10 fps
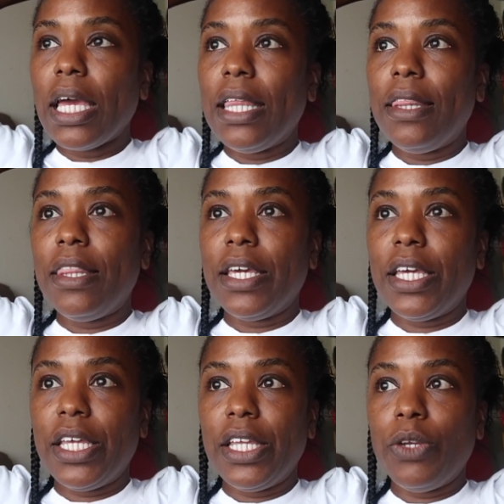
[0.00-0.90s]
And
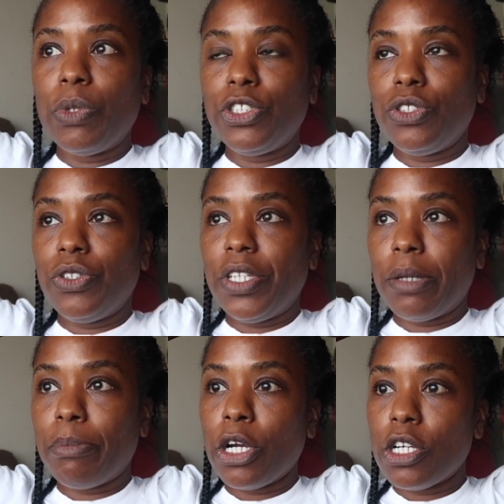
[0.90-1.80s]
then once you do the
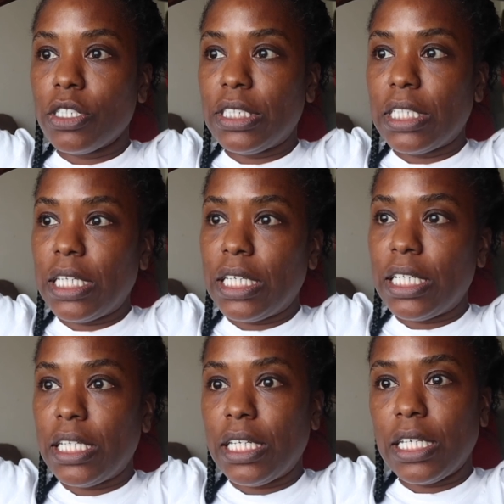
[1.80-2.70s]
in
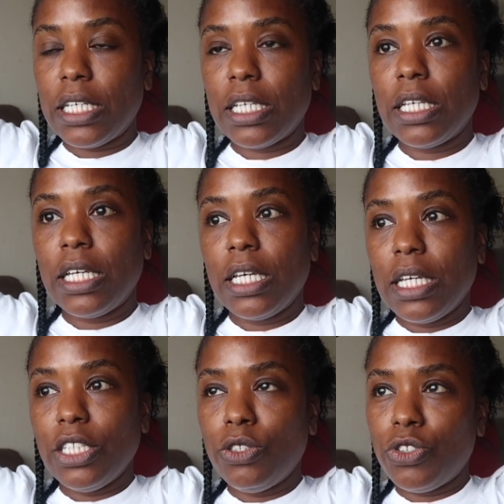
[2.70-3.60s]
person,
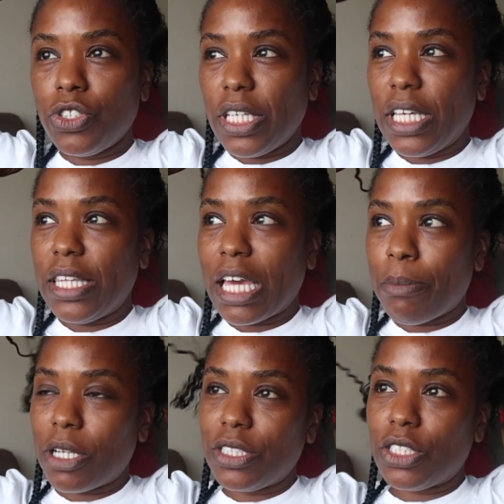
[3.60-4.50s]
usually that
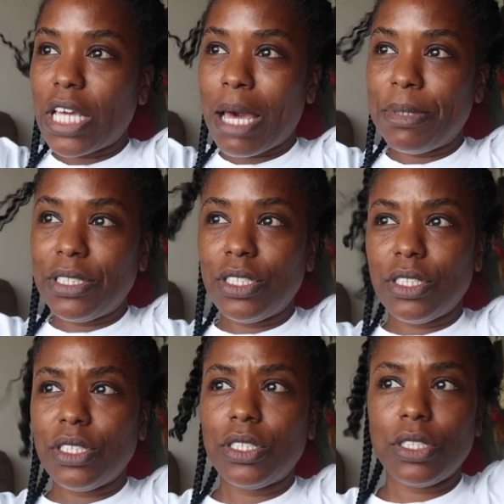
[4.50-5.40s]
process
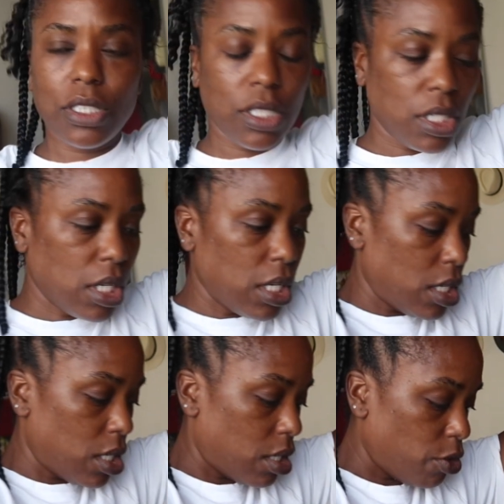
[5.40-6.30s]
happens.
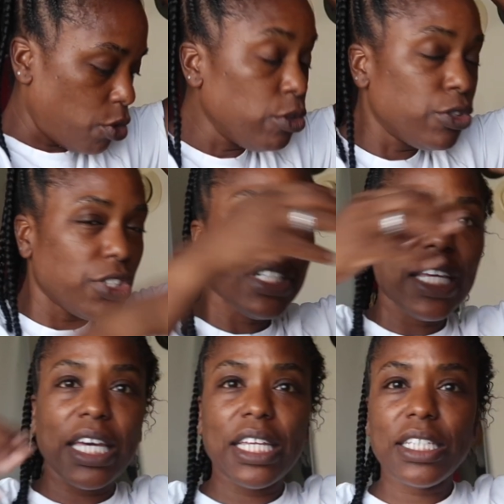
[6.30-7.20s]
You usually
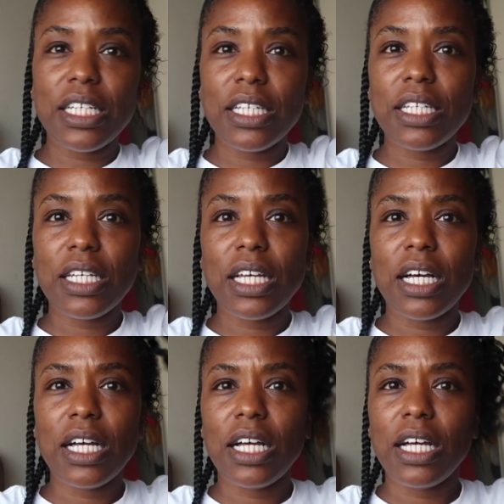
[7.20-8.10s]
get,
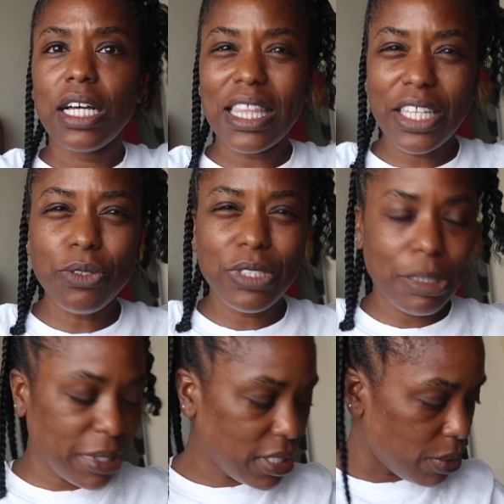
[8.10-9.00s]
I think you
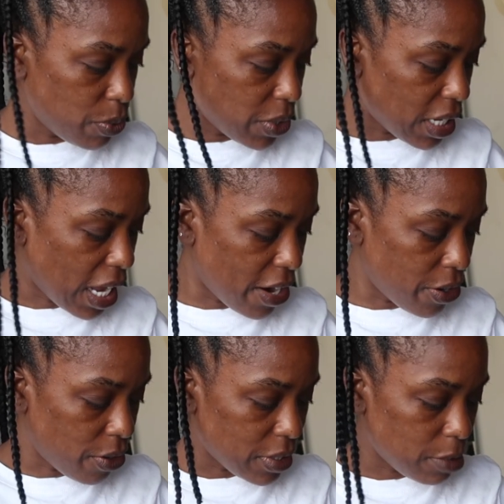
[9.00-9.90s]
typically will get
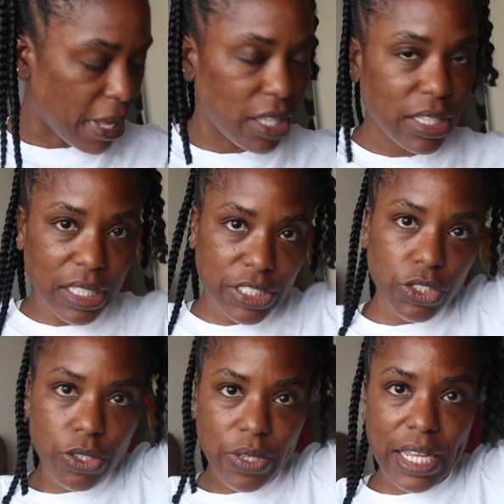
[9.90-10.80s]
hired on the spot. They let
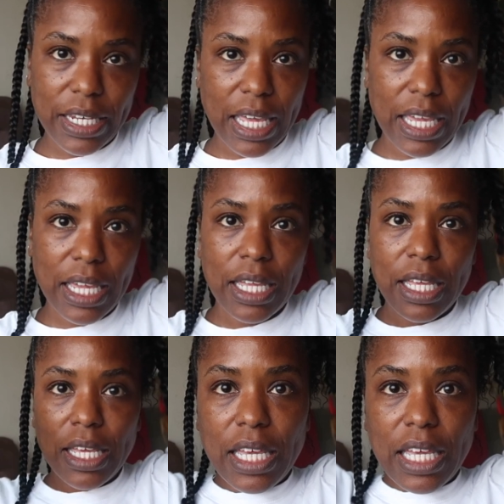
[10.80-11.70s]
you know that day
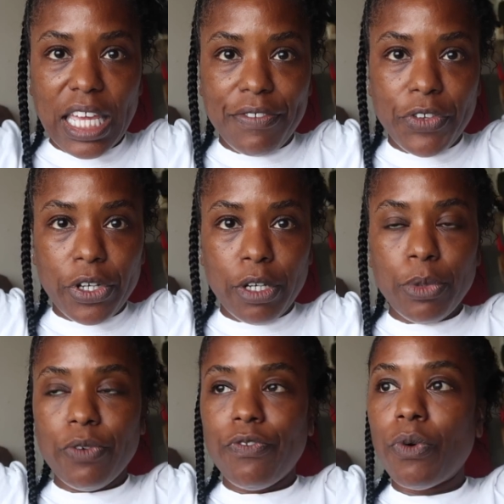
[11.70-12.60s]
if you're gonna
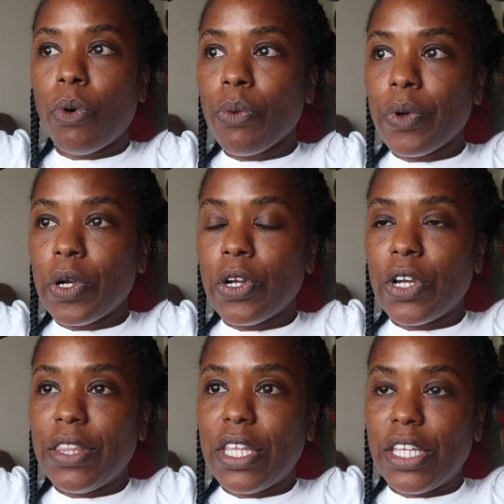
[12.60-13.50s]
move forward,
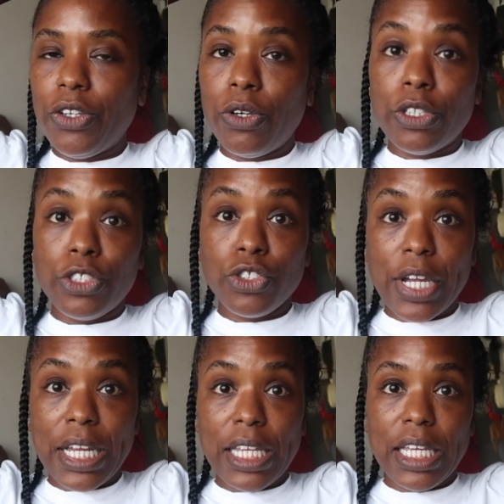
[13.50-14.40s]
and then you go to
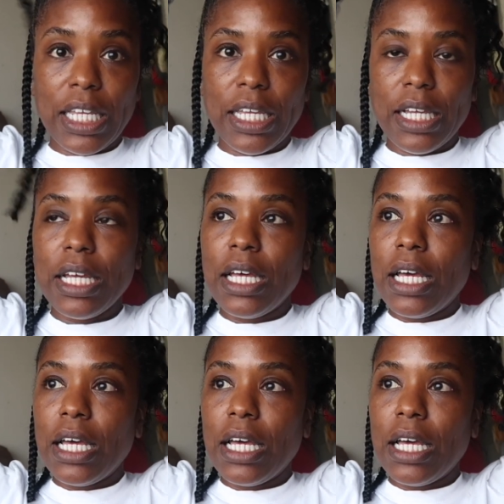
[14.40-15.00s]
training.